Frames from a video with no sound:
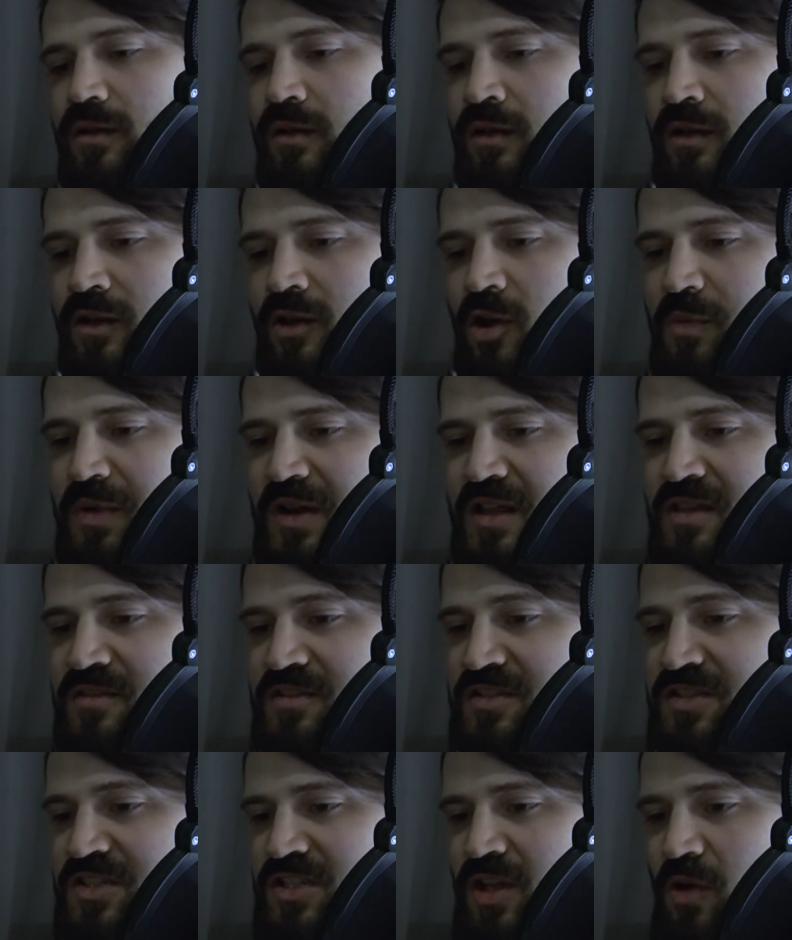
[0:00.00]
Nobody in
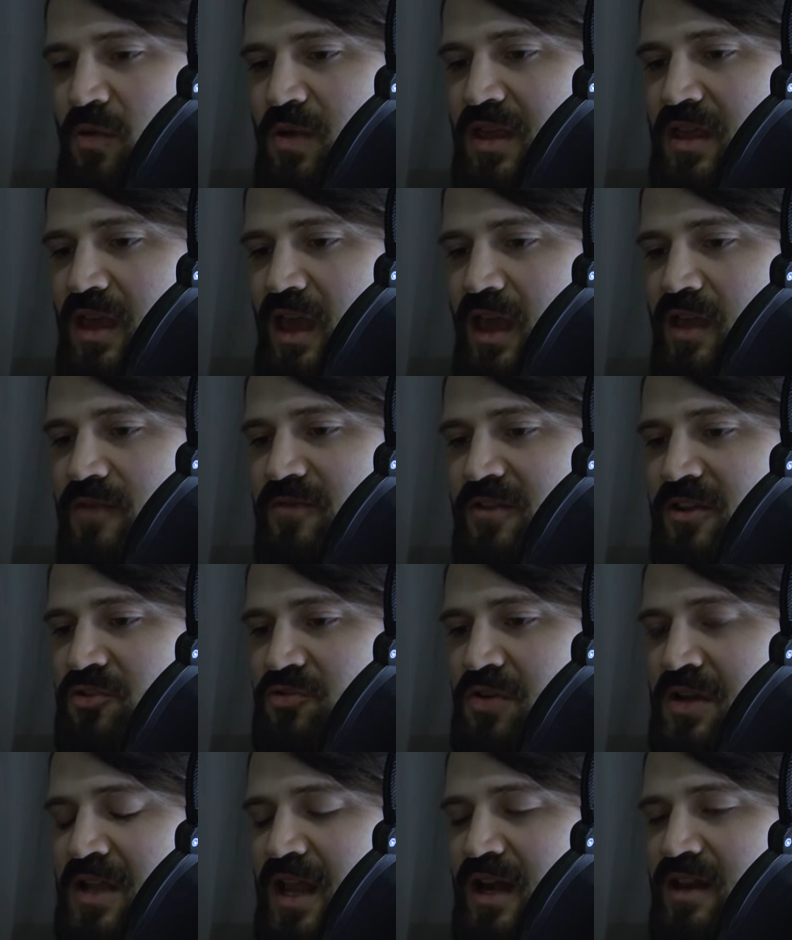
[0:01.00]
this snowing cave can
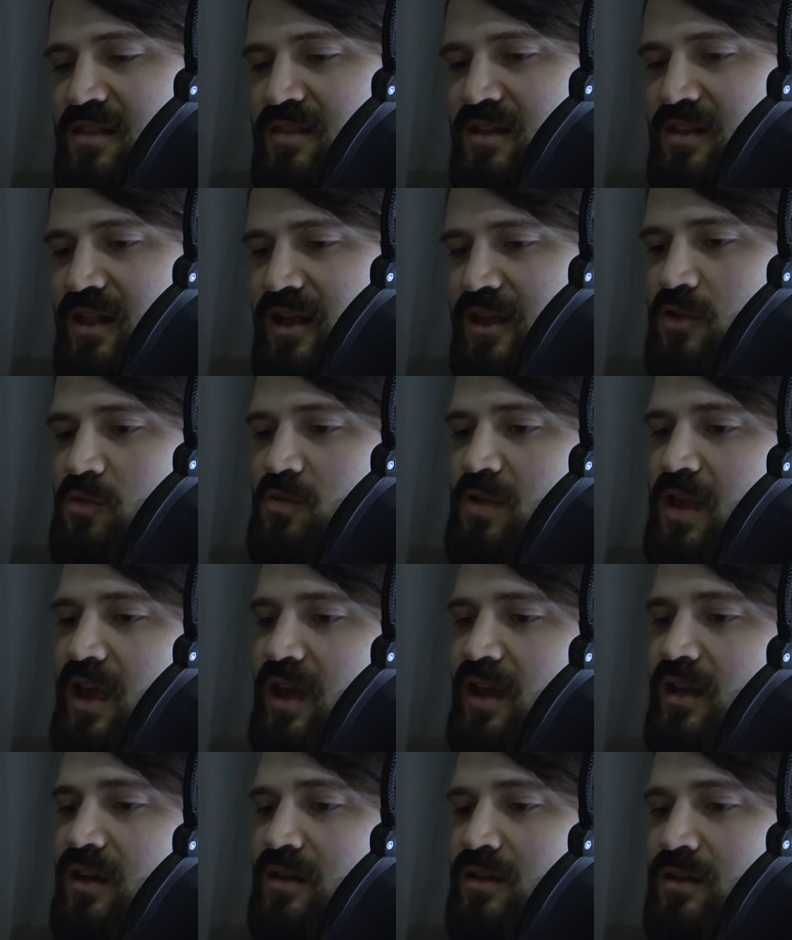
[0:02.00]
drink anything like you
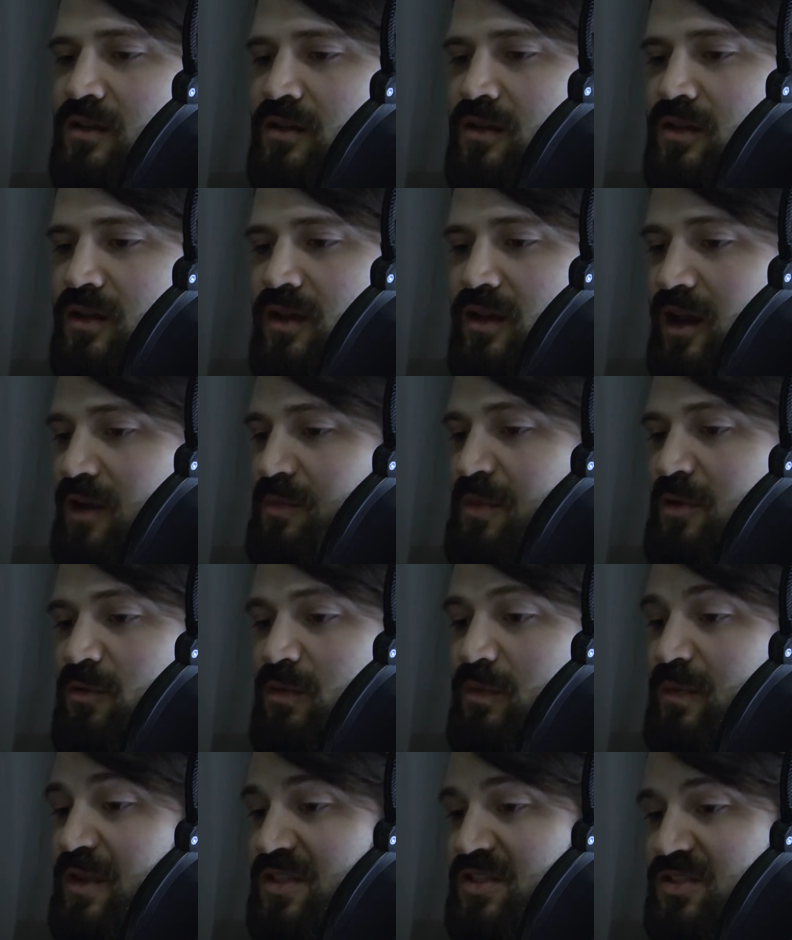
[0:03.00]
can, and I'd be
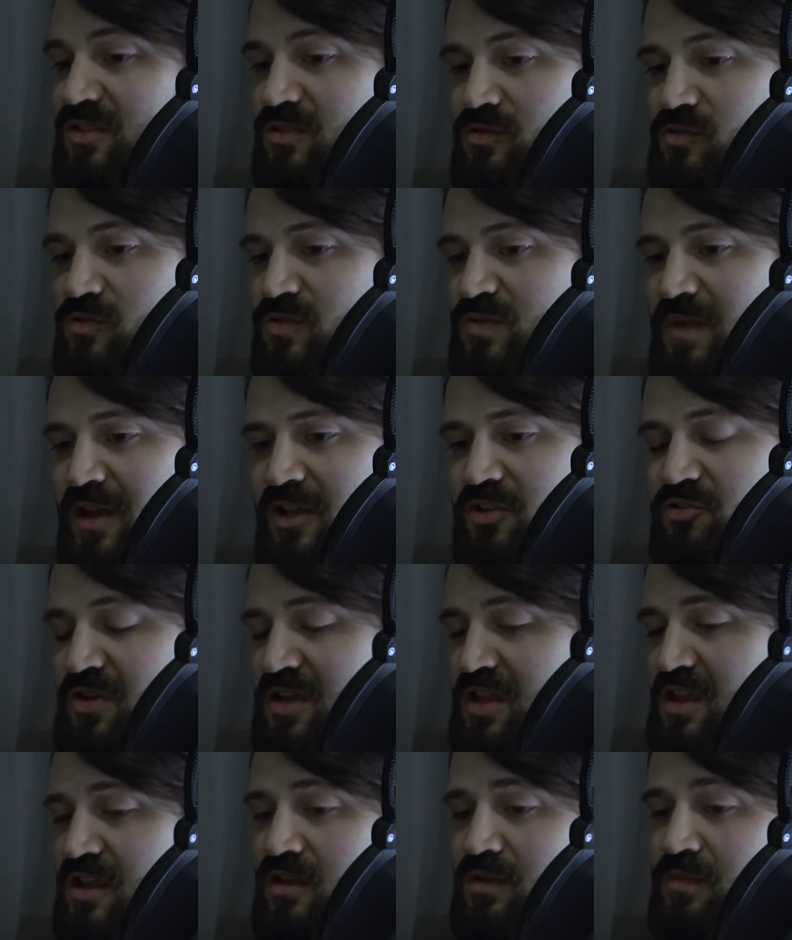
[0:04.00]
remiss to lose my
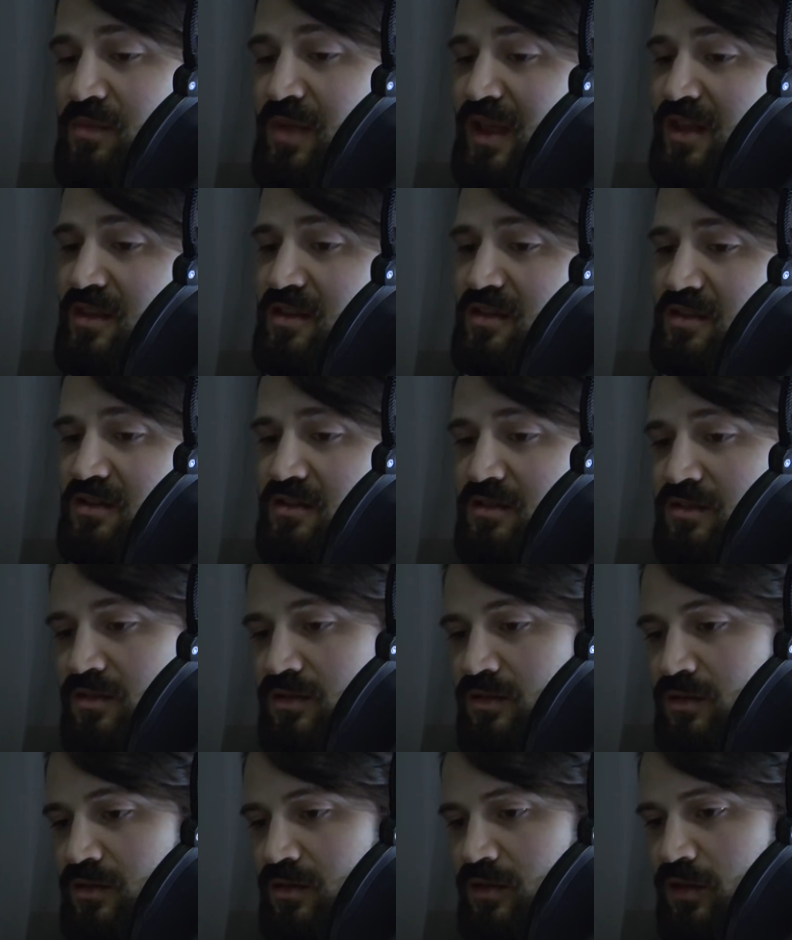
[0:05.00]
drinking companion."
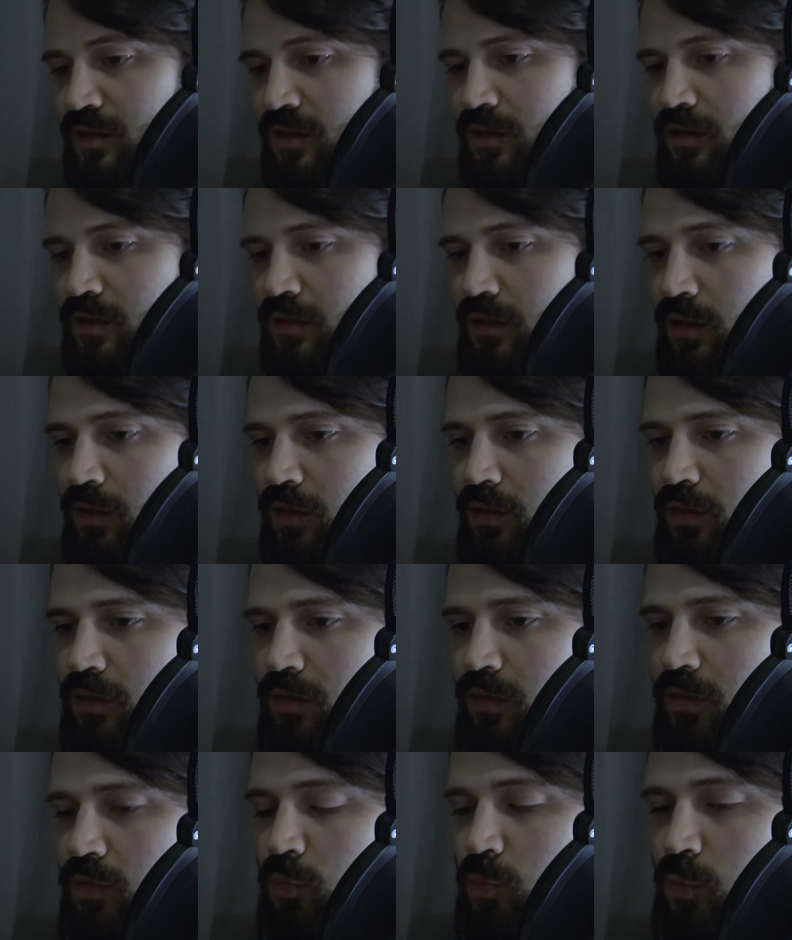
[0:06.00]

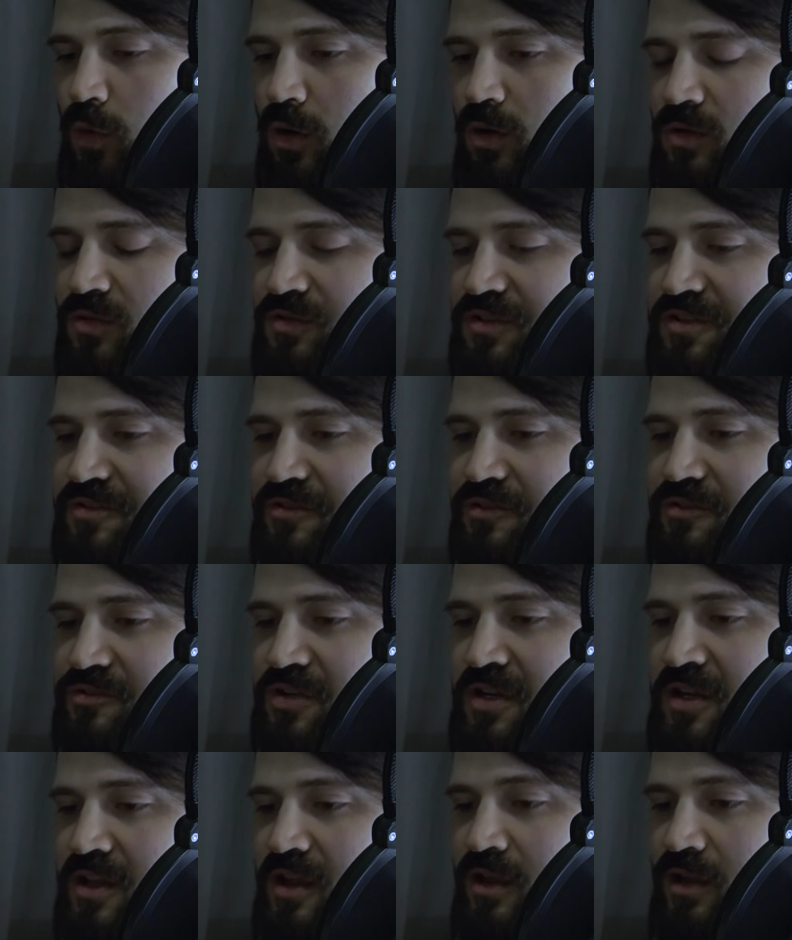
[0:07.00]
"The world is your
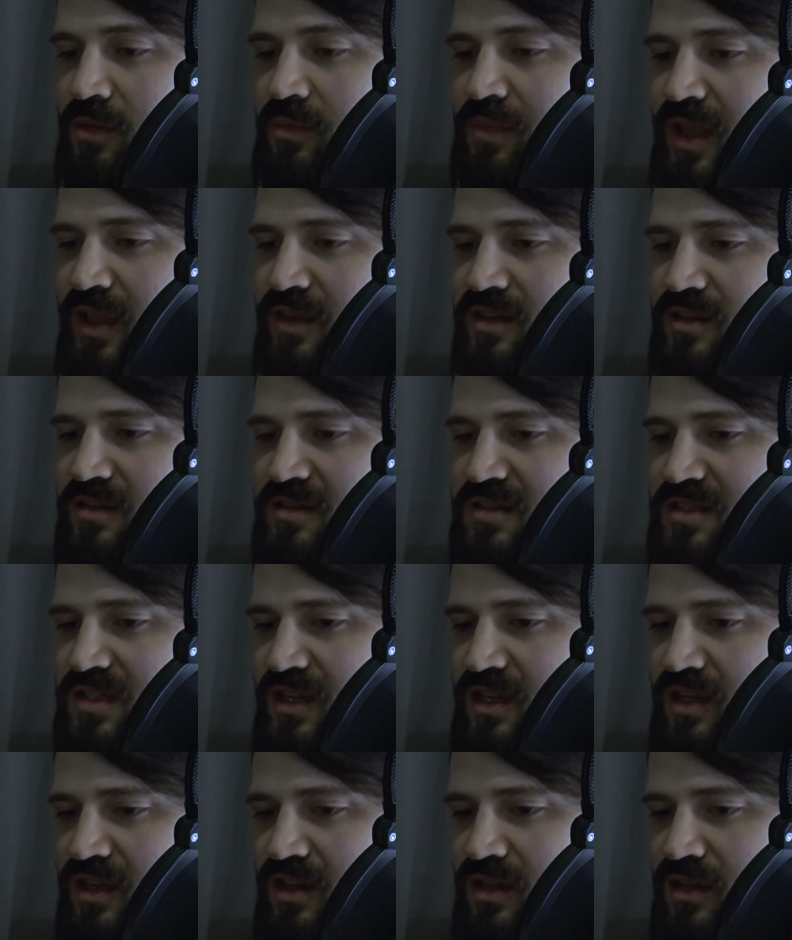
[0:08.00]
drinking companion,
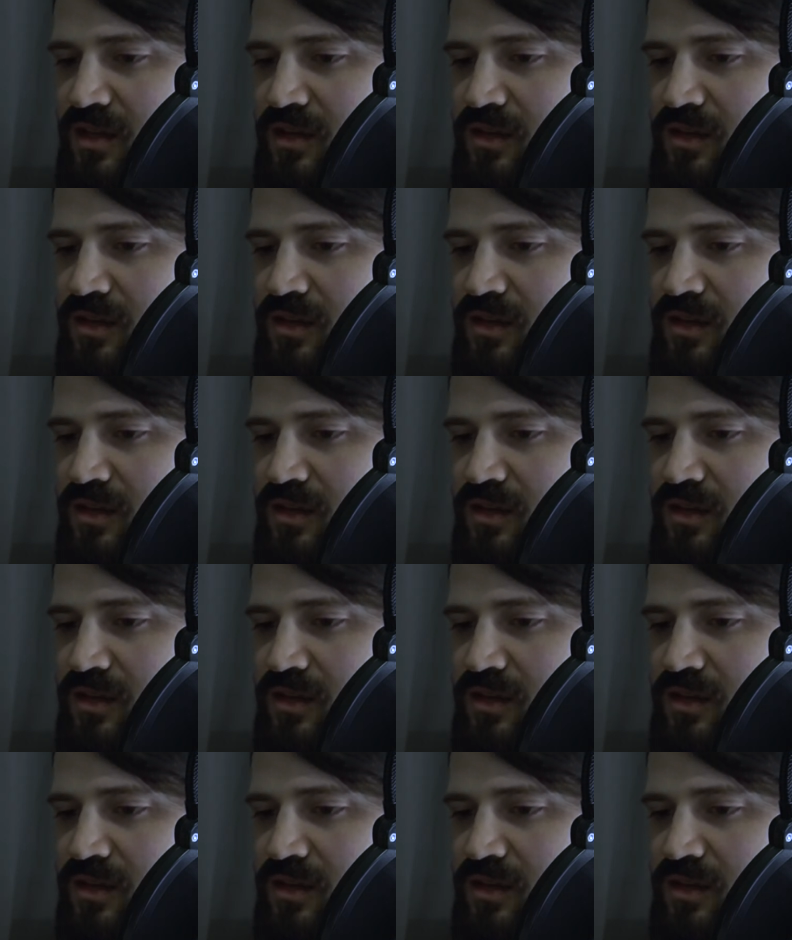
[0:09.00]
Cynic."